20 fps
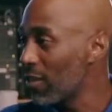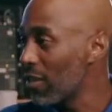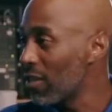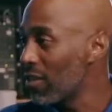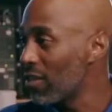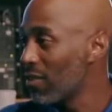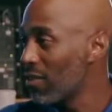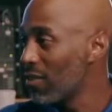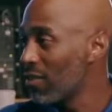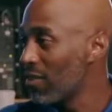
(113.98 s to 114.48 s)
fund.
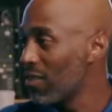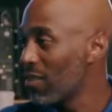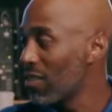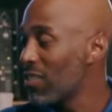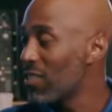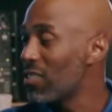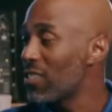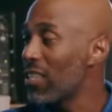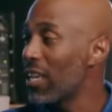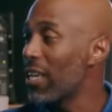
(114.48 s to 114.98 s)

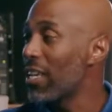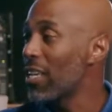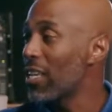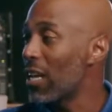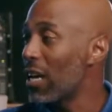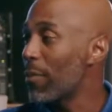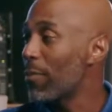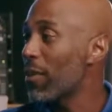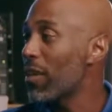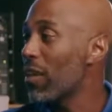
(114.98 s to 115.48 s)
Setting
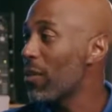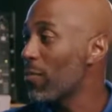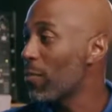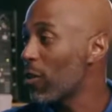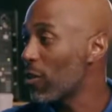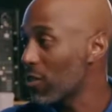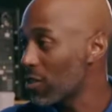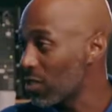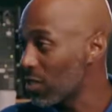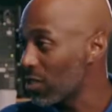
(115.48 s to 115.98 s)
up an
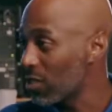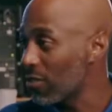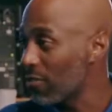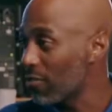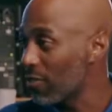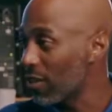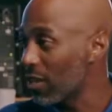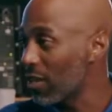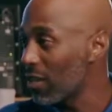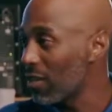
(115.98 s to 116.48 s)
emergency
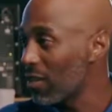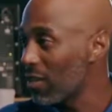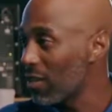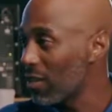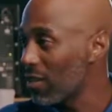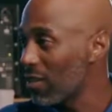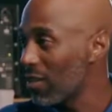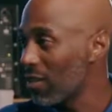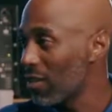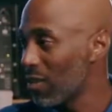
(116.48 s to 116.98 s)
fund.
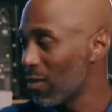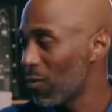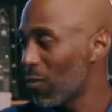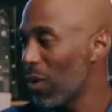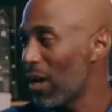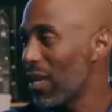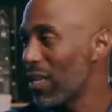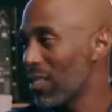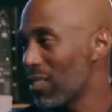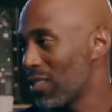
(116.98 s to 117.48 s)

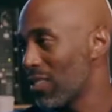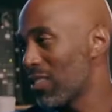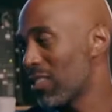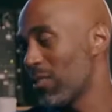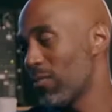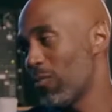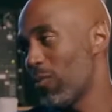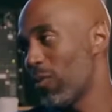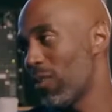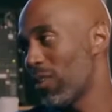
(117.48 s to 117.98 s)
Why is this
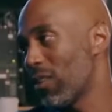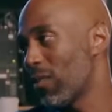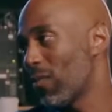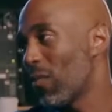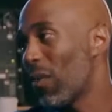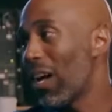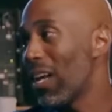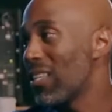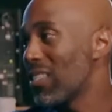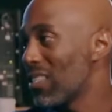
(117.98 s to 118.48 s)
important?
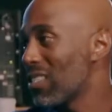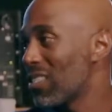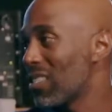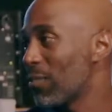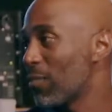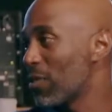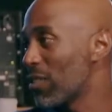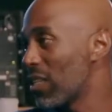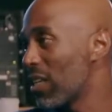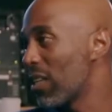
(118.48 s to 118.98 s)
Why is this
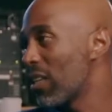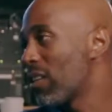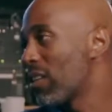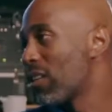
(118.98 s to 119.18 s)
number 10?